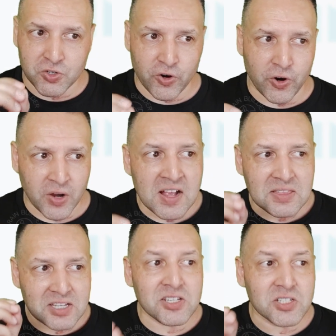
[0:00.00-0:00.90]
stroke,
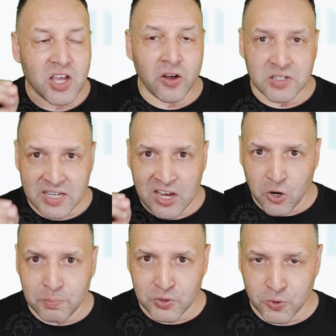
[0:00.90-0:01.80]
this is going to
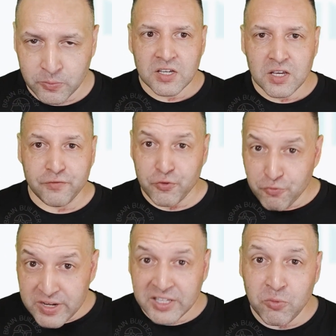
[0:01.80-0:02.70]
help you. If you
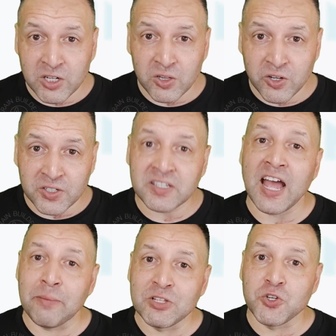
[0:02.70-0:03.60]
really want to learn,
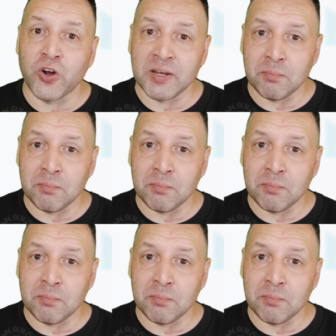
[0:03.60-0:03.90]
come and join